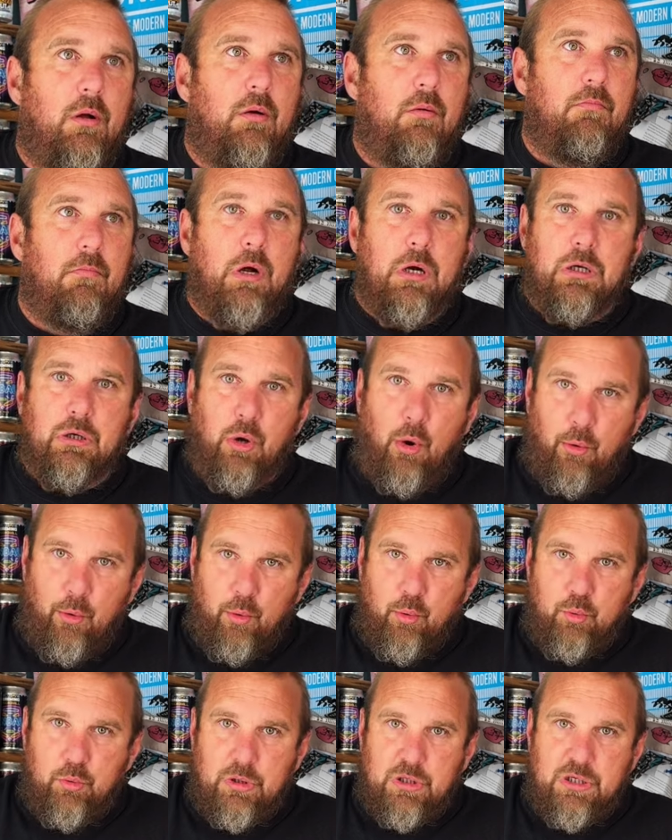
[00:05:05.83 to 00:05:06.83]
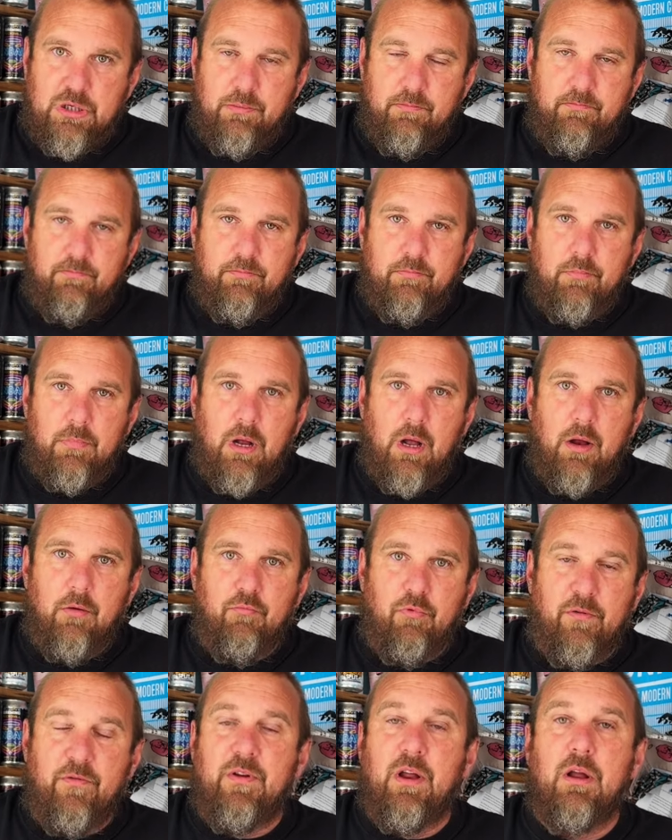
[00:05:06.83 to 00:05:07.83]
McDonald's
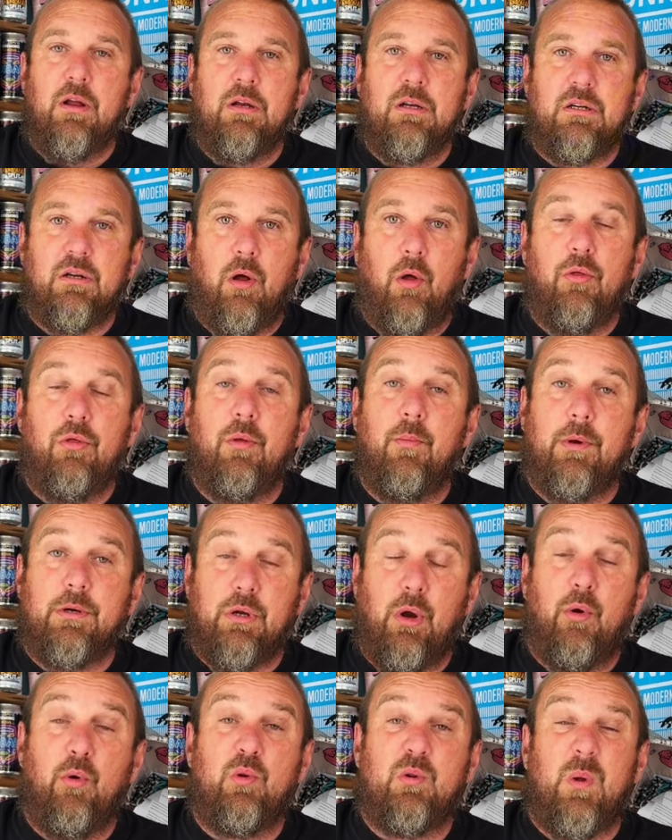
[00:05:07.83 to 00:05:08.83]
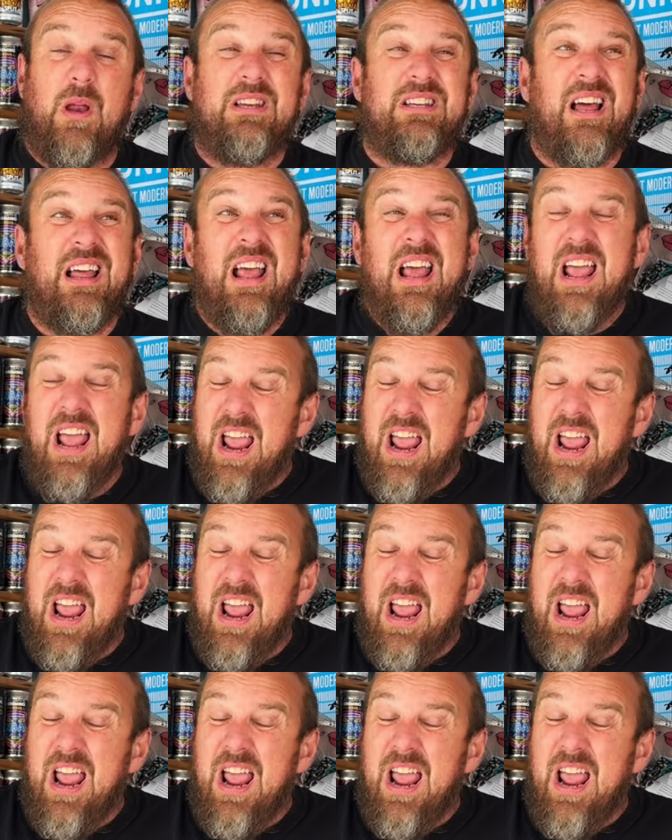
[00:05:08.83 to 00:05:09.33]
reviews on the McDonald's Wednesday.